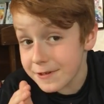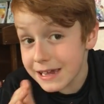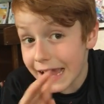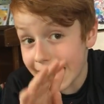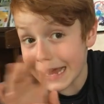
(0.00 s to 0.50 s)

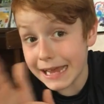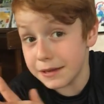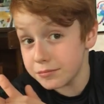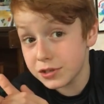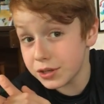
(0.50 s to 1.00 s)

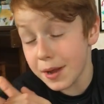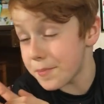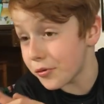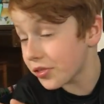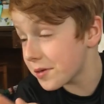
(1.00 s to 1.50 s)
came to my
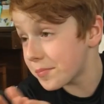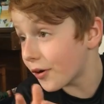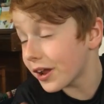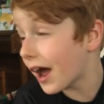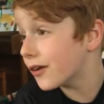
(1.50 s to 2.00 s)
birthday
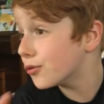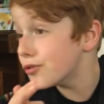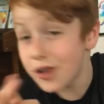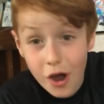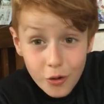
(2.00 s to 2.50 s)
party. I don't
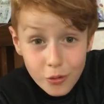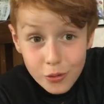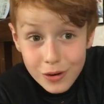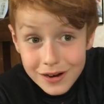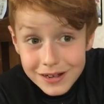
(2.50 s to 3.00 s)
know.